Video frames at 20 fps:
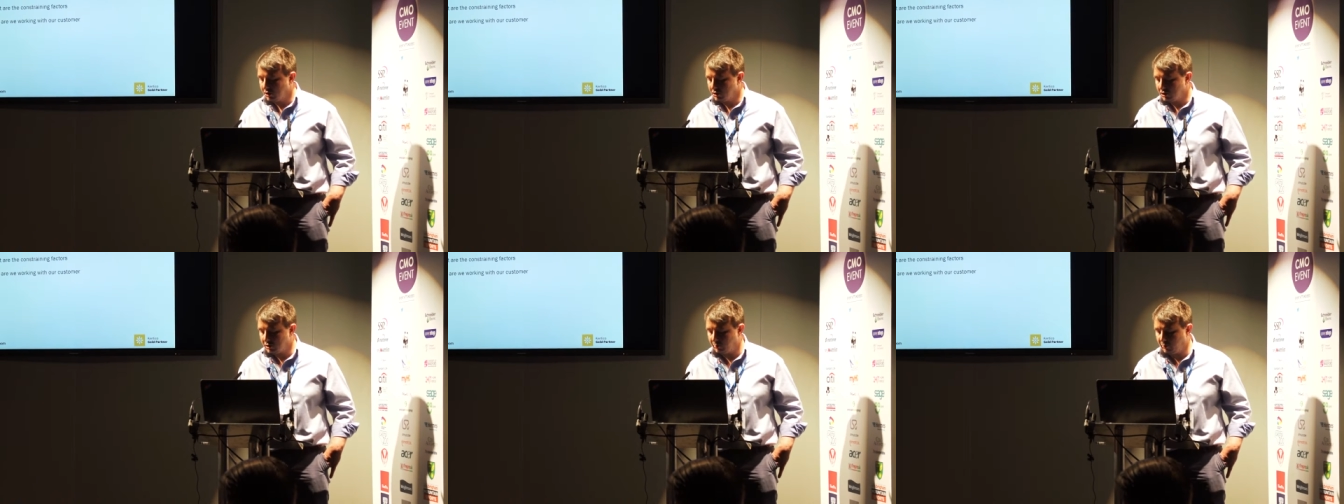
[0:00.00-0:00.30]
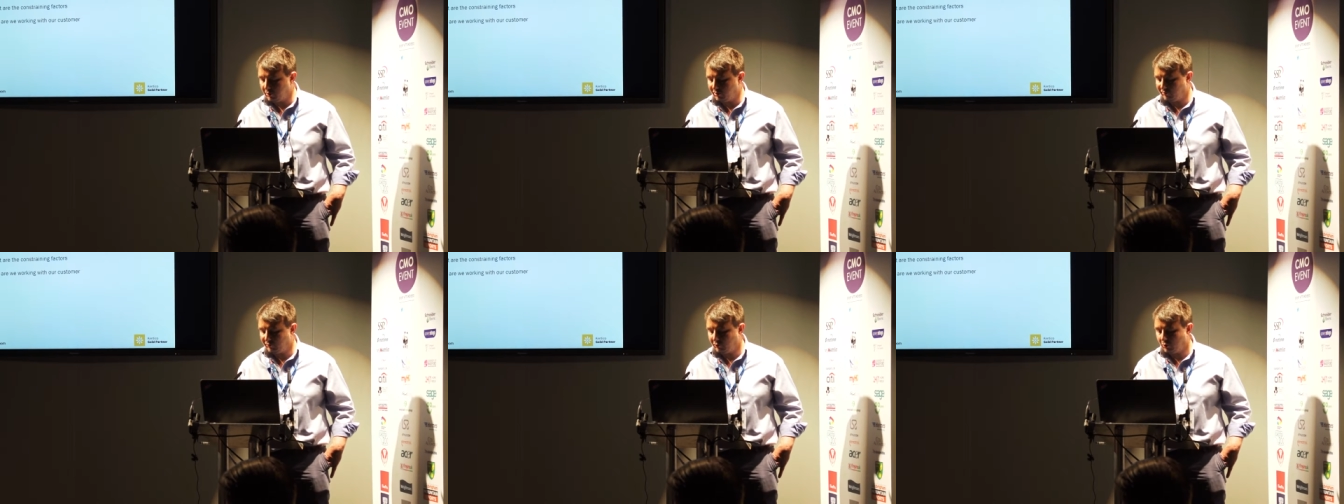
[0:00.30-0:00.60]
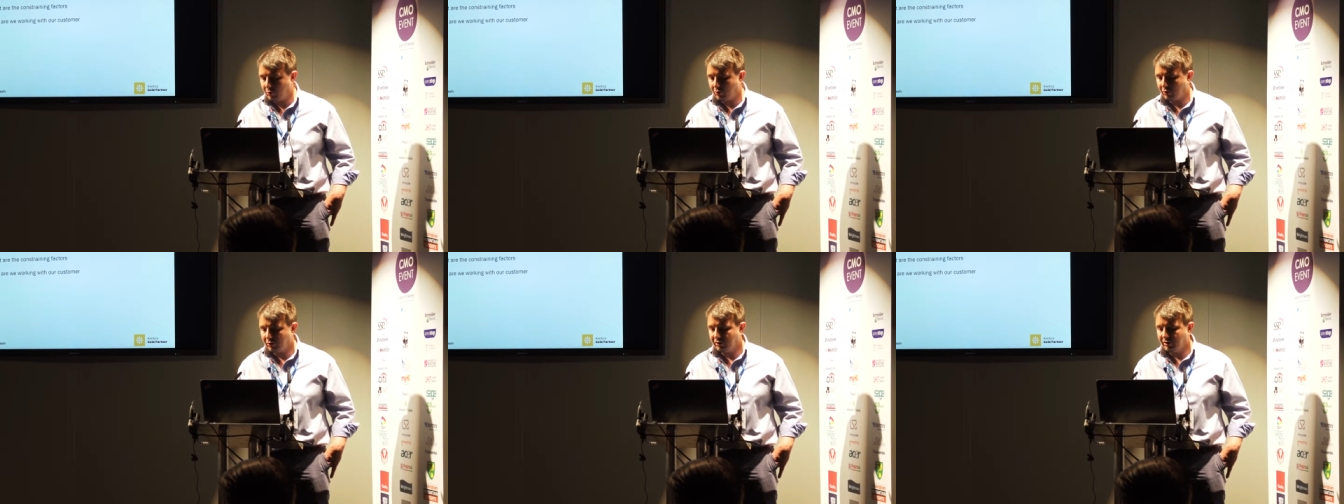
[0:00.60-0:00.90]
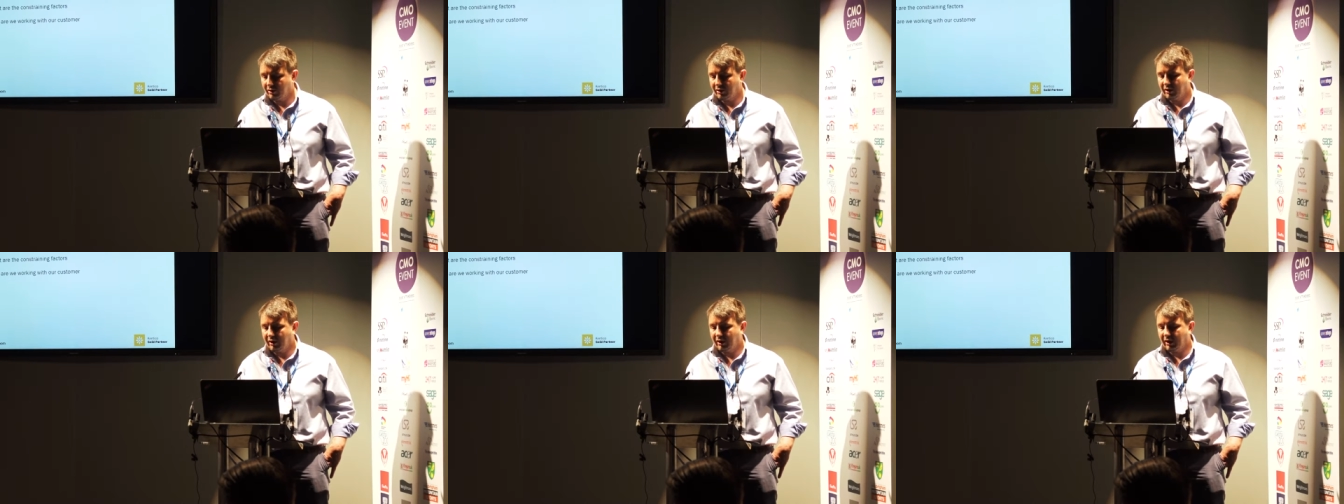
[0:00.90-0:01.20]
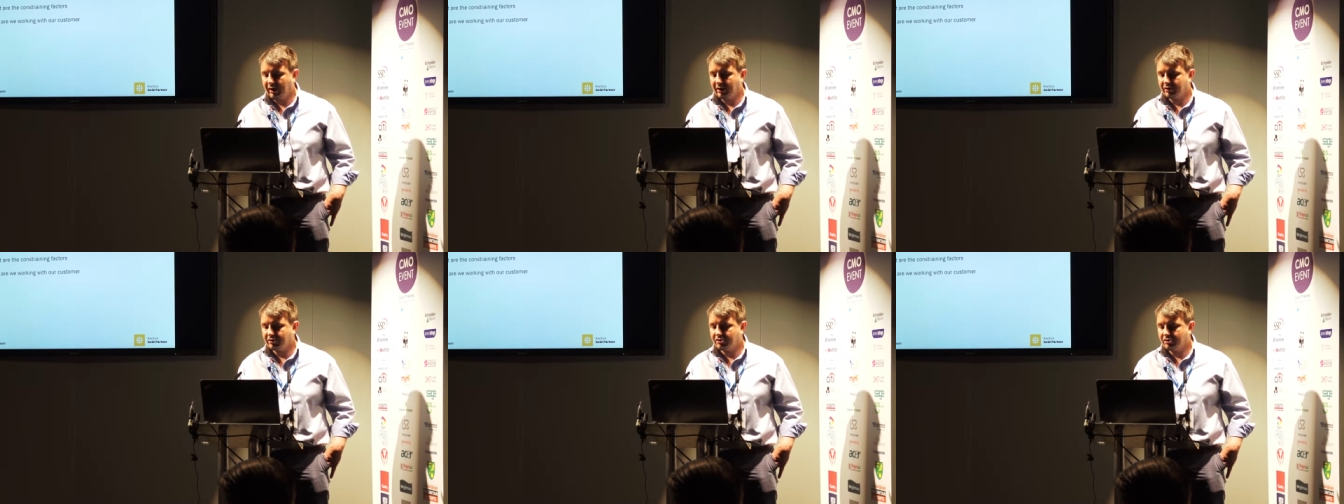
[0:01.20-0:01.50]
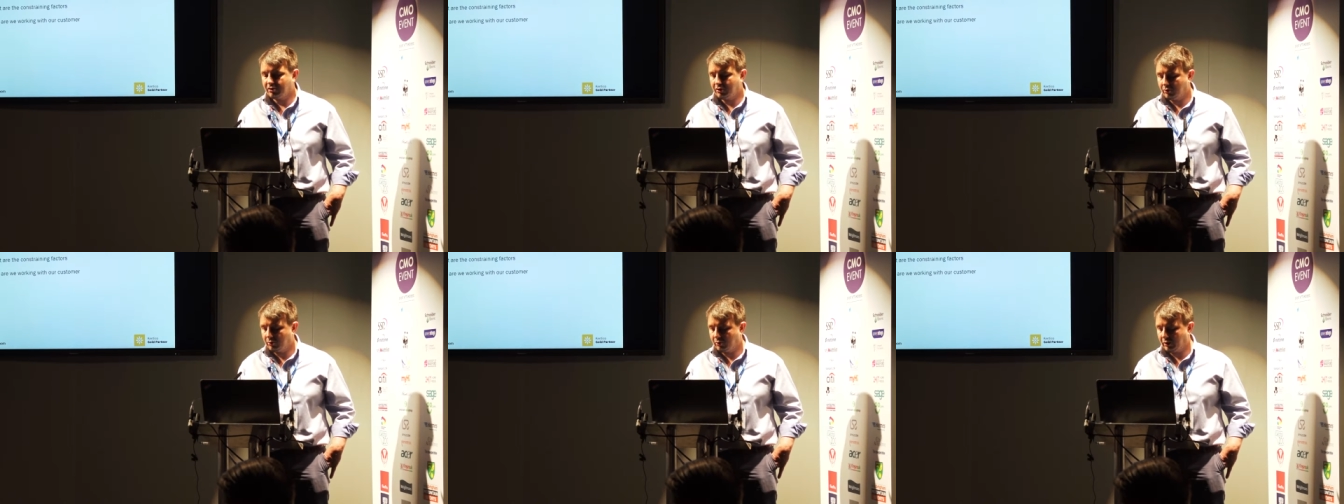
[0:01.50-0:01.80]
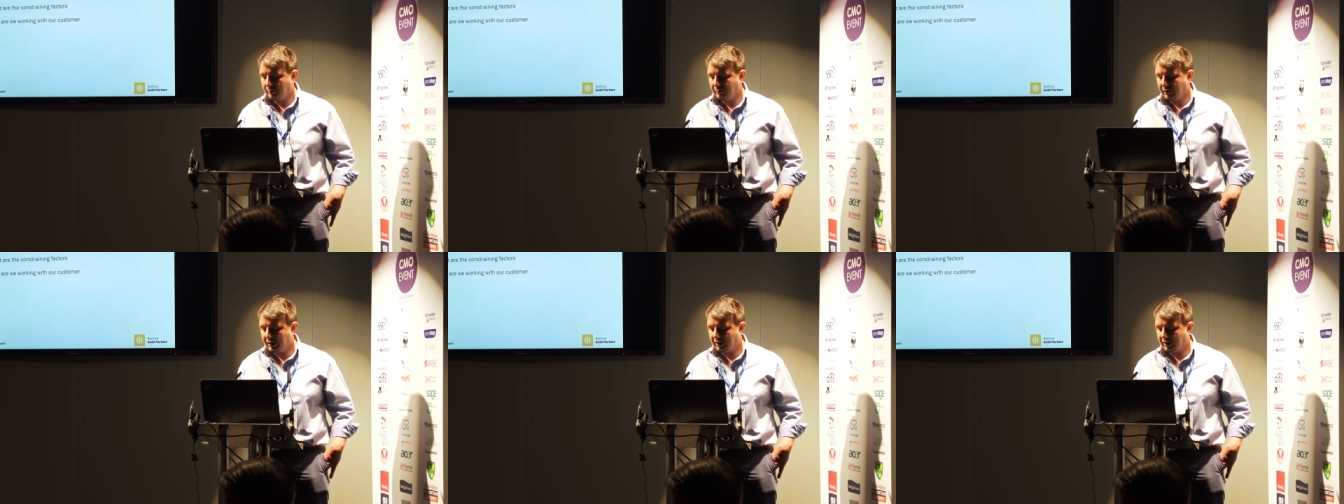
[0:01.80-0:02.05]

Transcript: to move forward and to um,